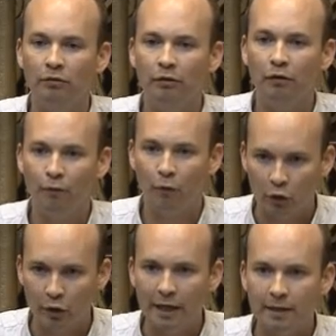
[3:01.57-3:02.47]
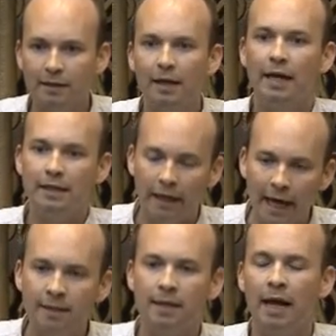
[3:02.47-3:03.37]
for the Greeks, he's
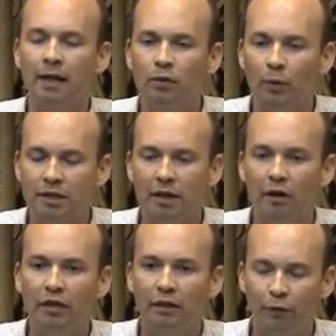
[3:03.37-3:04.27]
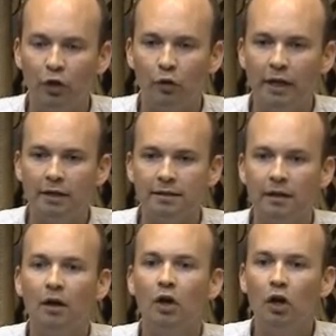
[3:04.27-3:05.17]
against an end to austerity for the Greeks,
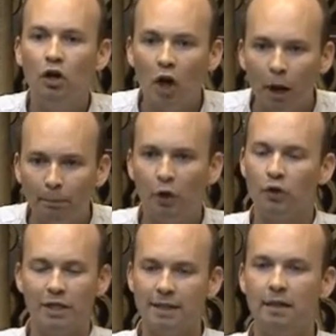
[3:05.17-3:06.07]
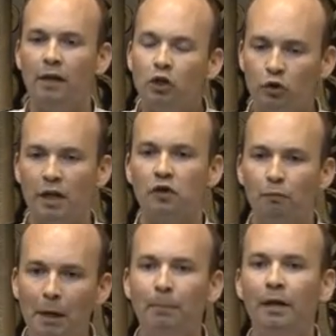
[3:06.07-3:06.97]
not because that's in the interests of
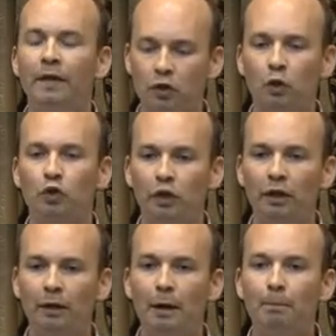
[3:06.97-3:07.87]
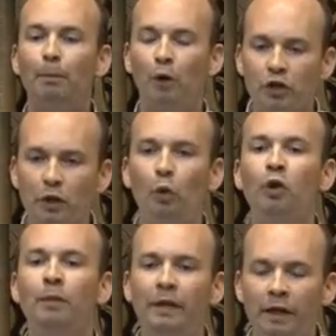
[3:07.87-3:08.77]
people in this country, but because it
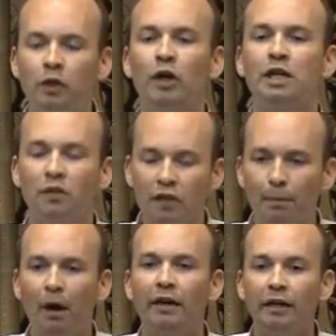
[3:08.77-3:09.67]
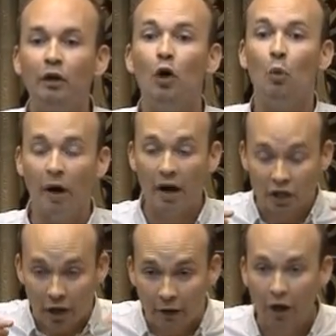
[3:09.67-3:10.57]
wouldn't be in the interest of his party. Whereas,
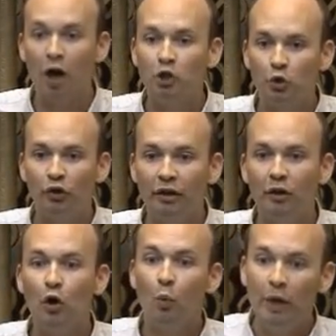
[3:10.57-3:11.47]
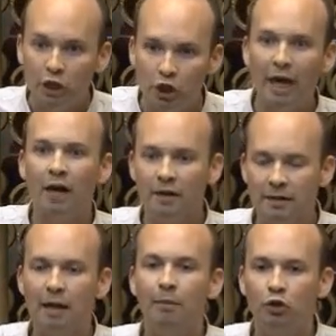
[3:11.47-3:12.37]
on the contrary, we share the
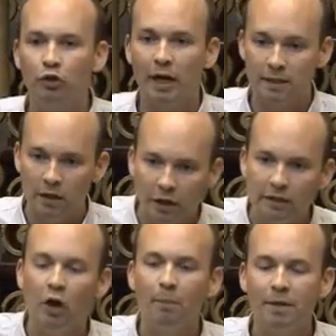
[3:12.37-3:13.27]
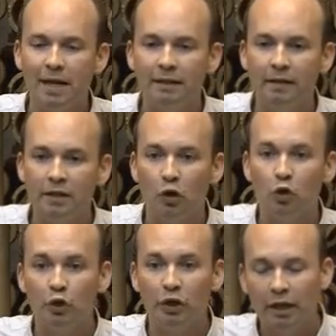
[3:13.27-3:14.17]
same interest. The 99% in this
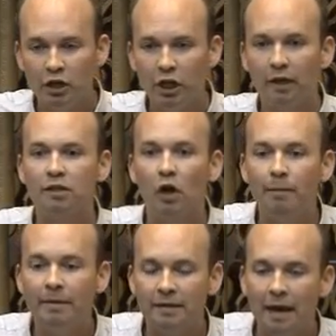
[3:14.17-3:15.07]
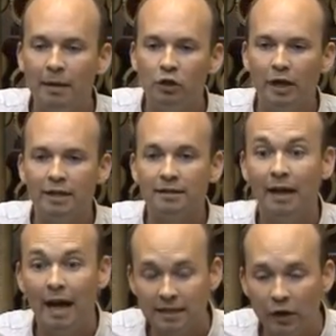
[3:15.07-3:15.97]
country share the same interest
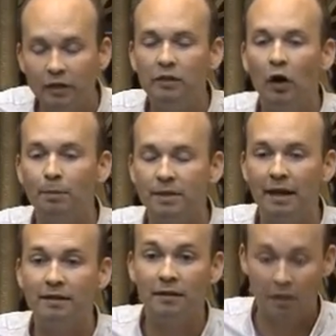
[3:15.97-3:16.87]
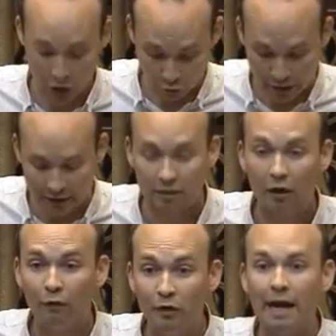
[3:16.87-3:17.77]
as the 99% in Greece
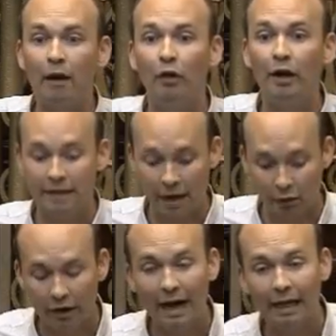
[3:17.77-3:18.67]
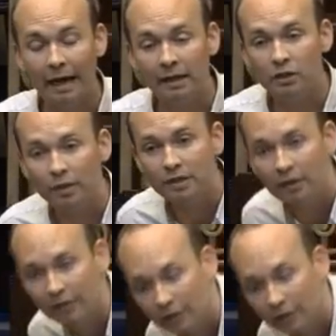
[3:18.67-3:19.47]
for debt write-down and an end to austerity.